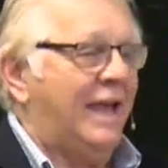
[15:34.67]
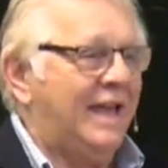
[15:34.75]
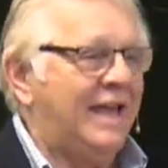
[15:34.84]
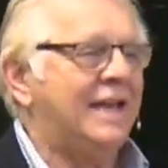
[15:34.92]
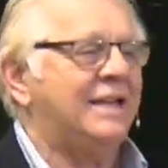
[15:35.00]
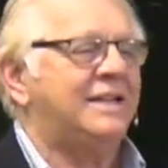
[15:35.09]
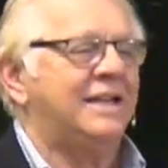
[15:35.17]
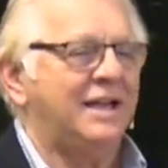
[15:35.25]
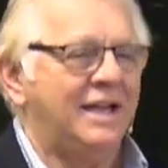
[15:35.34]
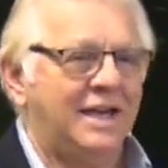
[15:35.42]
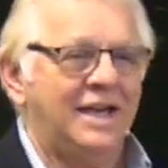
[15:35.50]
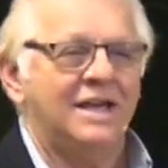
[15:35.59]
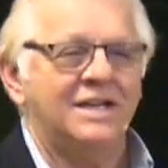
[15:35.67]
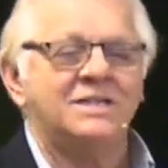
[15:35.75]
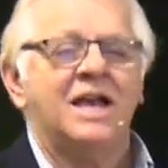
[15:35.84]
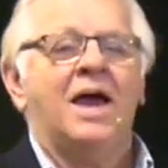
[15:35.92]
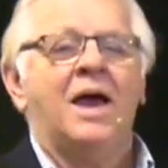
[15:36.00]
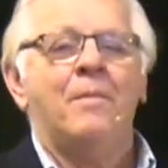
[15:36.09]
It
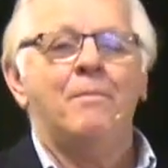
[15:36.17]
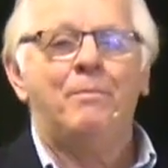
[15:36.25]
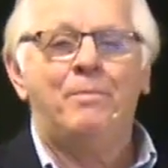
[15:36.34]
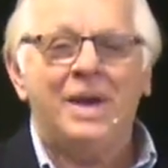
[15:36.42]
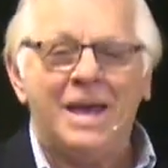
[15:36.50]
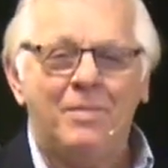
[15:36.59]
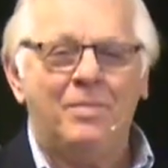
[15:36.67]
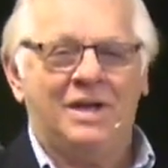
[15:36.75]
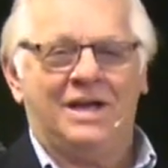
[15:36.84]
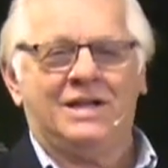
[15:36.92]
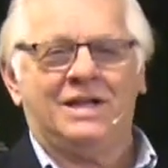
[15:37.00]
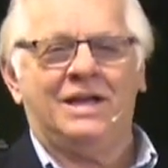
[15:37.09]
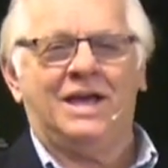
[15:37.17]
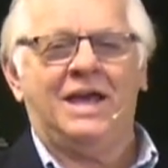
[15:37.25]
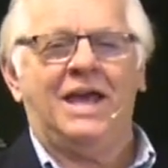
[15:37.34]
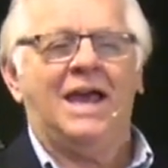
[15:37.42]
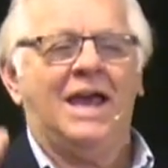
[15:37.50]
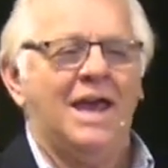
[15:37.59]
is
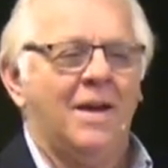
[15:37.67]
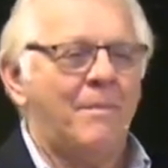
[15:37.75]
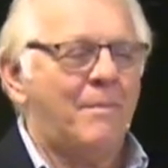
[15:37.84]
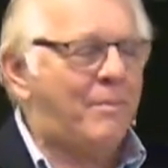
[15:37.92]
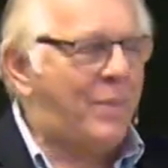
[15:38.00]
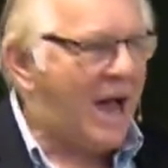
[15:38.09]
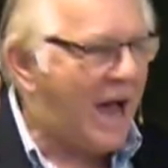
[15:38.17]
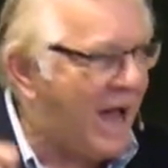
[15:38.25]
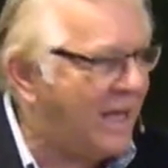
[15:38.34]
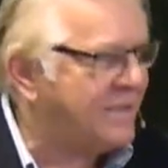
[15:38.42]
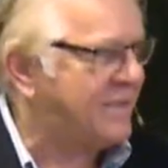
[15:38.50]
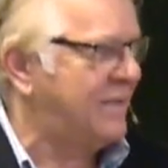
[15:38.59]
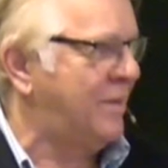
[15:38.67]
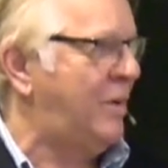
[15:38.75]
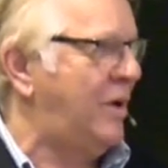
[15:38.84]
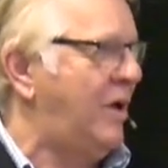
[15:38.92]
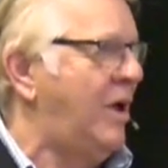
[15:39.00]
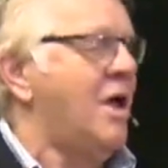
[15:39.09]
biblically
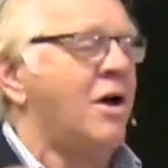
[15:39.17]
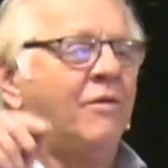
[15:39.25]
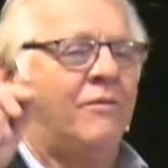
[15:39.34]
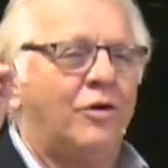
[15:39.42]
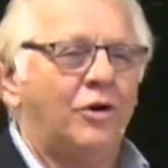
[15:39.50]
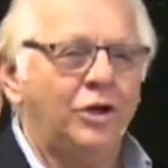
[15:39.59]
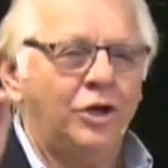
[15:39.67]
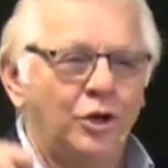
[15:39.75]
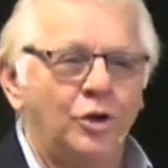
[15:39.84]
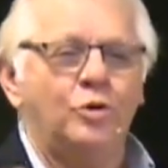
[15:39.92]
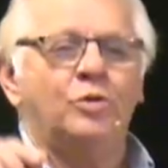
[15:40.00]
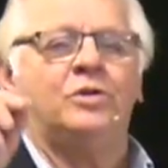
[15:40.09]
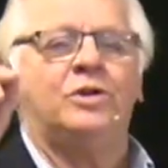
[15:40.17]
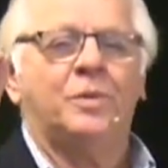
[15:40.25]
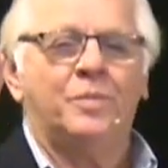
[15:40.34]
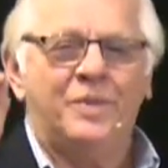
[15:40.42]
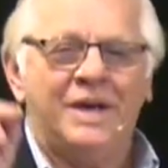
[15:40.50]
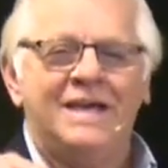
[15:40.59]
impossible for you to
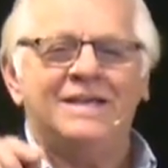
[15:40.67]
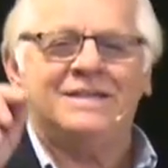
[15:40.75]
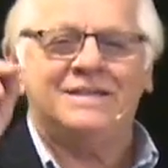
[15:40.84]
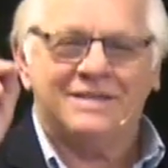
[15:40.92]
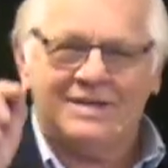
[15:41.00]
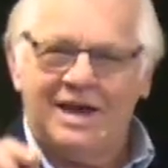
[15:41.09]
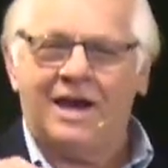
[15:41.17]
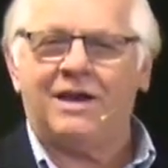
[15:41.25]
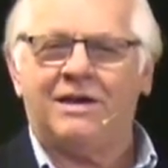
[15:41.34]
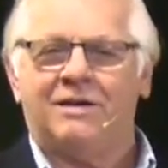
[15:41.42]
be sick.